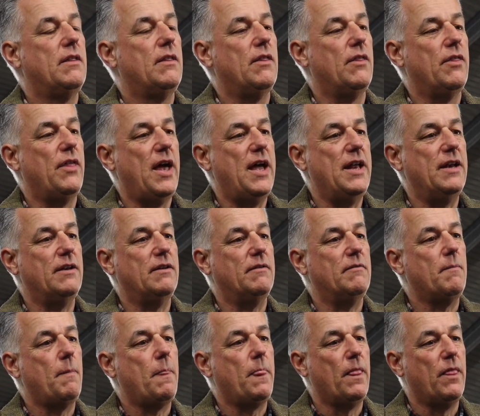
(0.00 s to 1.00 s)
then
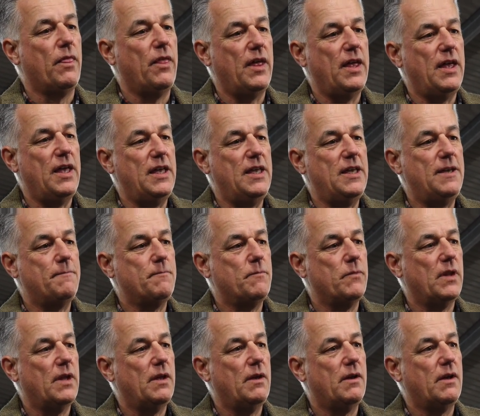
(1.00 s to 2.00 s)
the
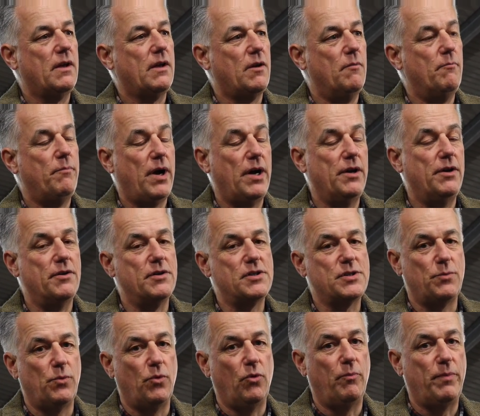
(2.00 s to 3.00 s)
components
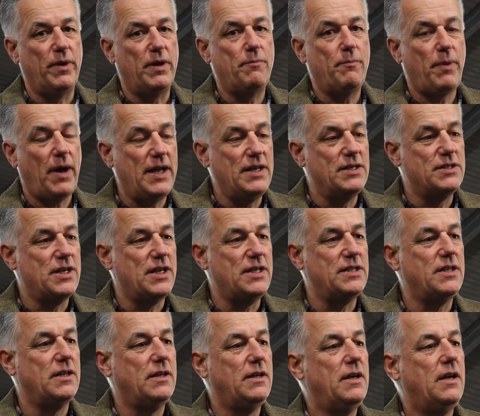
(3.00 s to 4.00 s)
will be
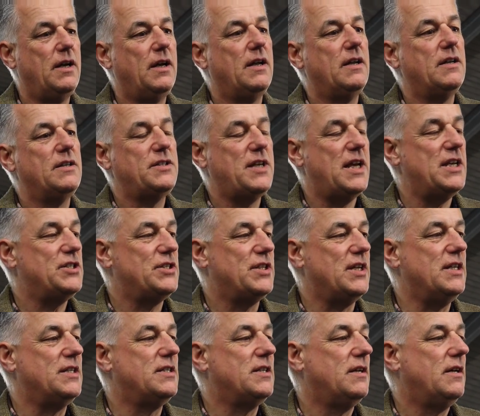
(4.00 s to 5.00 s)
painted,
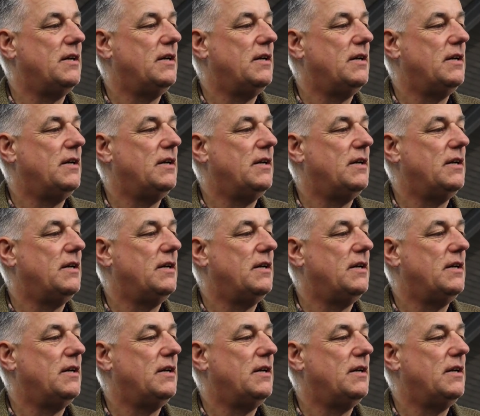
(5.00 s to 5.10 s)
tested,